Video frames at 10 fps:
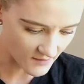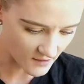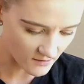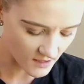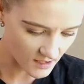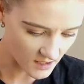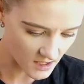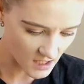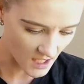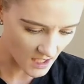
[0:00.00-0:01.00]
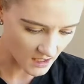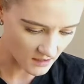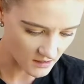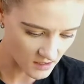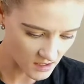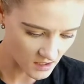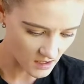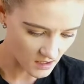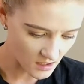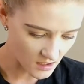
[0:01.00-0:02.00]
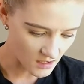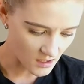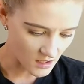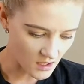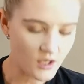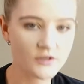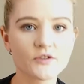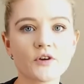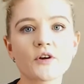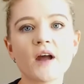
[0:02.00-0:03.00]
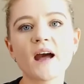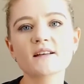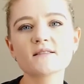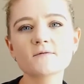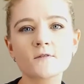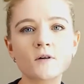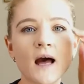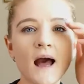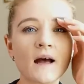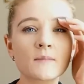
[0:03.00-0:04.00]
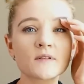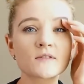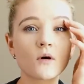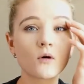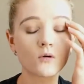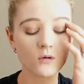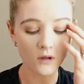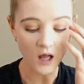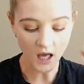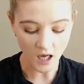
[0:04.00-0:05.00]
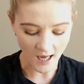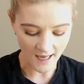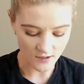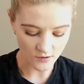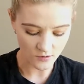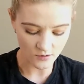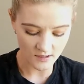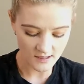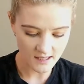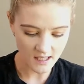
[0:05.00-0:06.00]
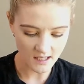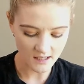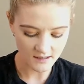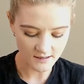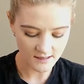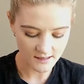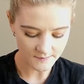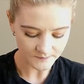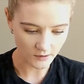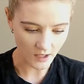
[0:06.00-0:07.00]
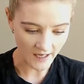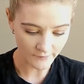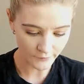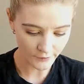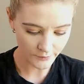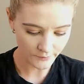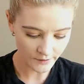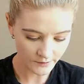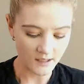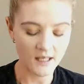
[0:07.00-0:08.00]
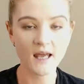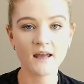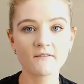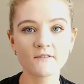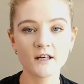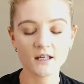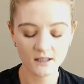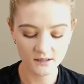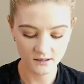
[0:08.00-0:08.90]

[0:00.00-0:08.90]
that I'll need to change. So as for apps, all I use is Lightroom, Canva,